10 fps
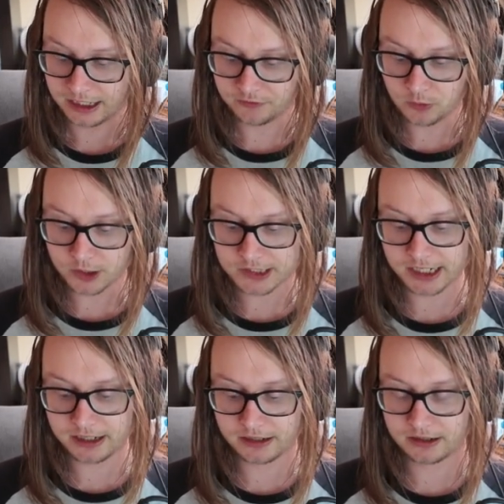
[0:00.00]
If you want
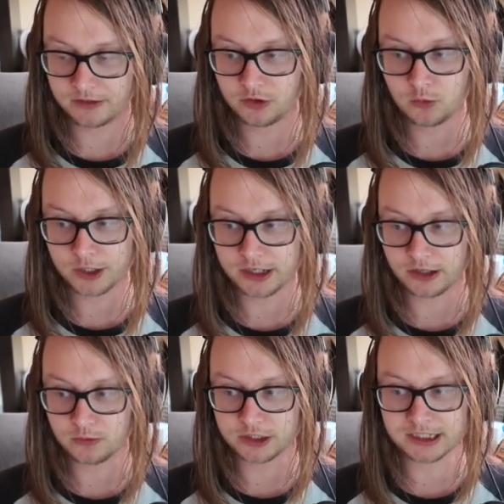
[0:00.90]
to
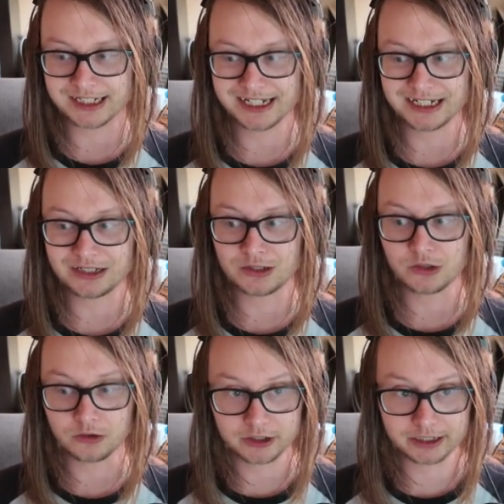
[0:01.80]
know what the D
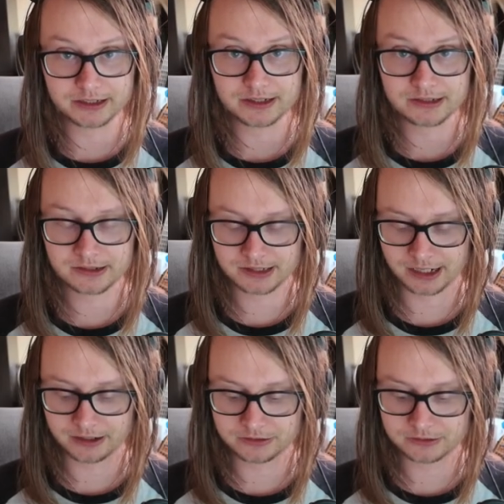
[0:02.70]
Dorian
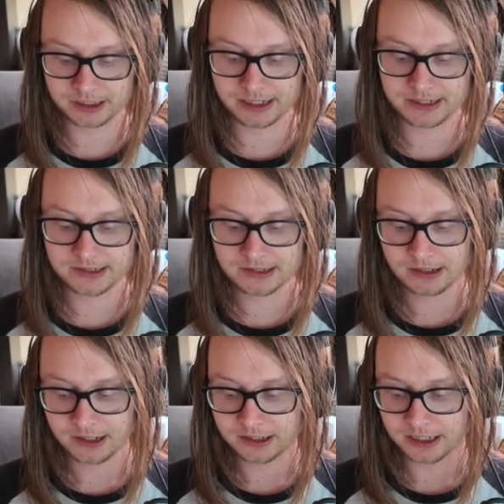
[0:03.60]
scale is,
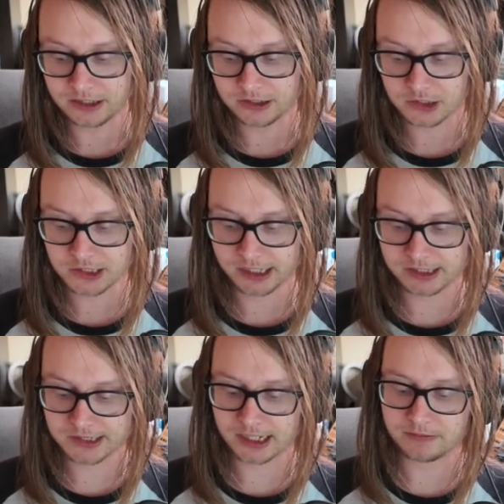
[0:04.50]
then you can just take
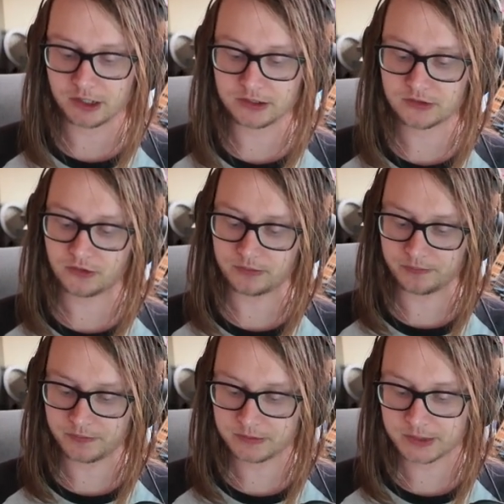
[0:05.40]
the same notes from
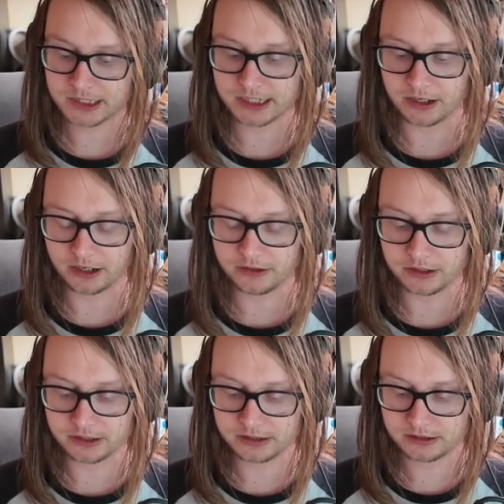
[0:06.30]
C
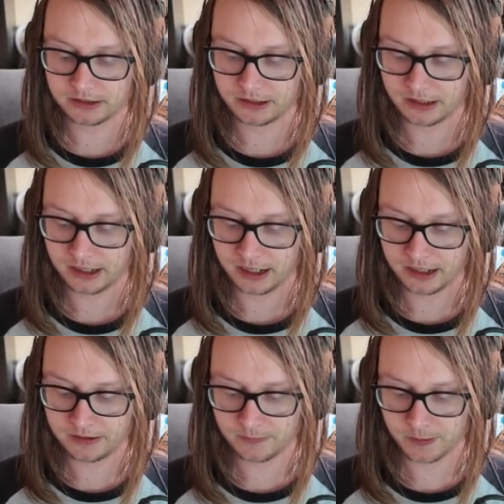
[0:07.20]

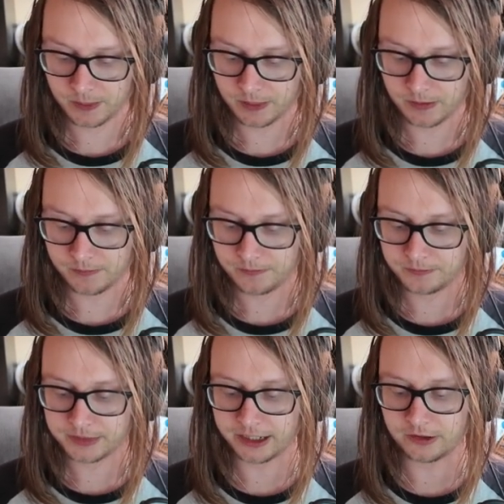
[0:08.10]
Ionian,
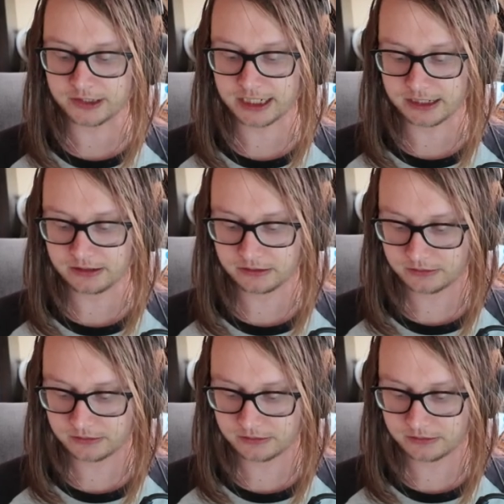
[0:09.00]
play it on D,